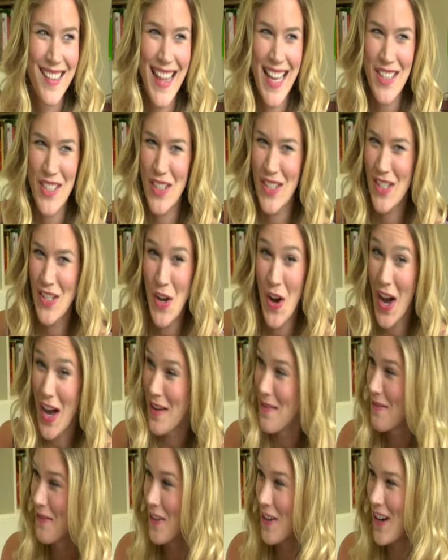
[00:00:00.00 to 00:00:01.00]
They're just not
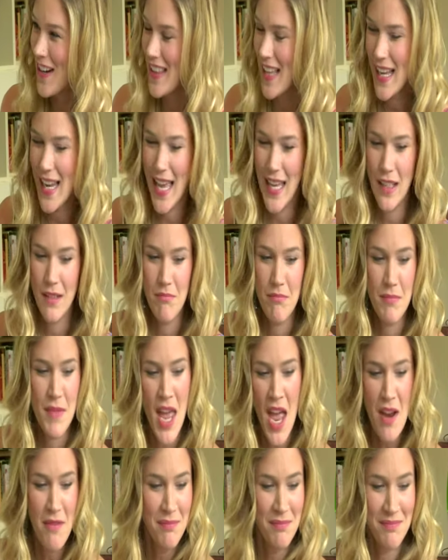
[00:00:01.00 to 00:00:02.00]
up for it. They're like,
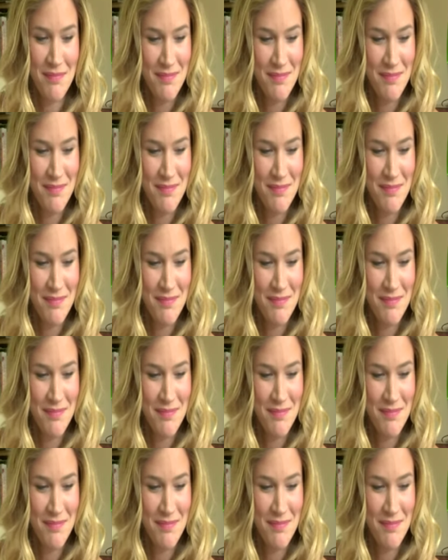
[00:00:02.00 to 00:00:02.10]
no.